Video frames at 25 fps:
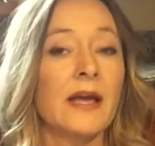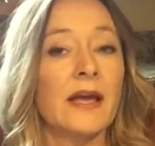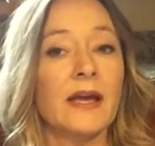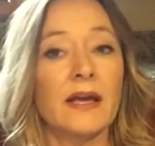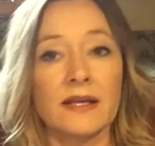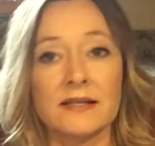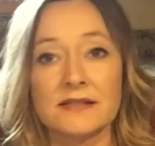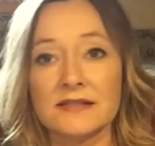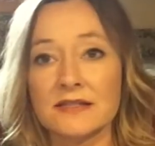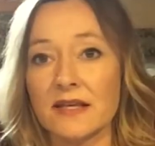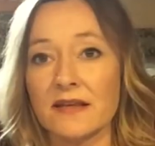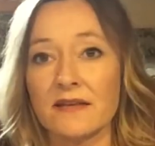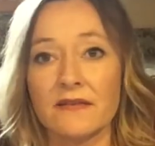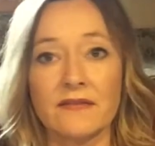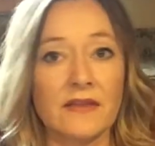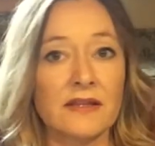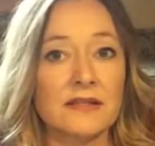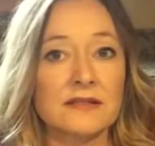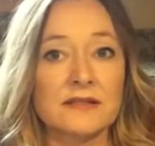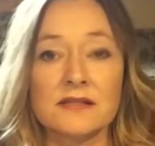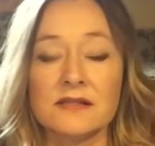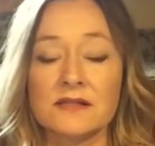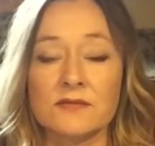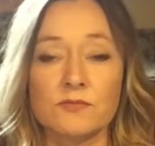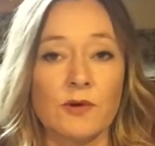and say
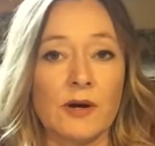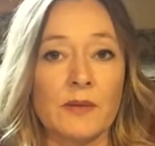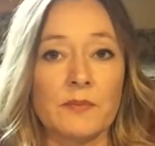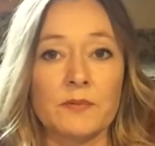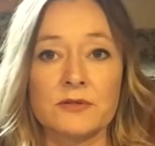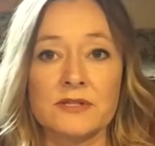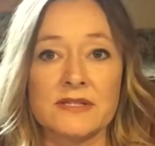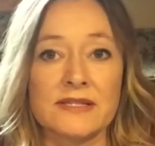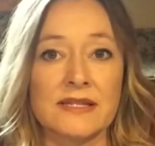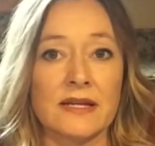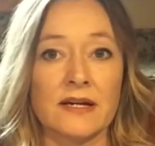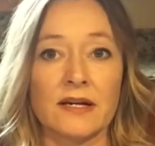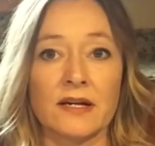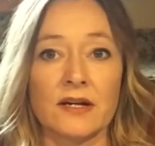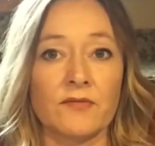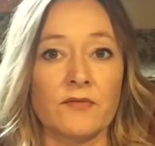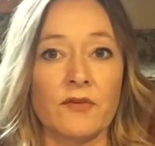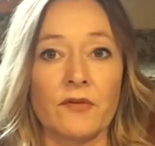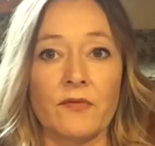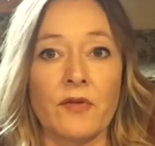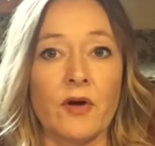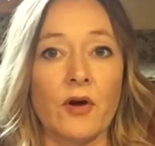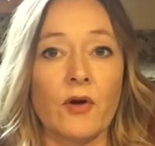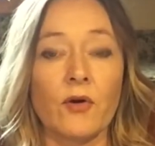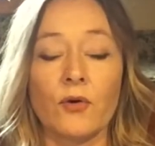this is representative
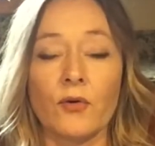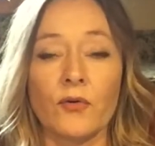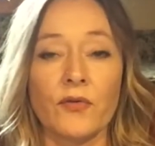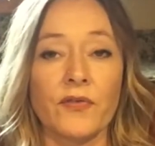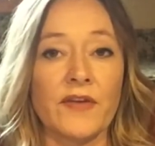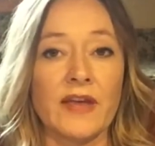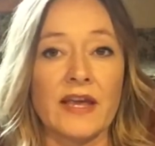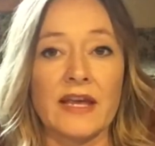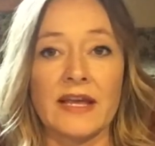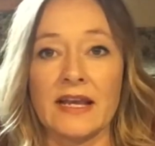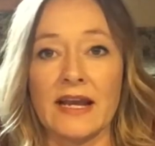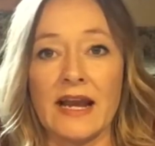of the whole thing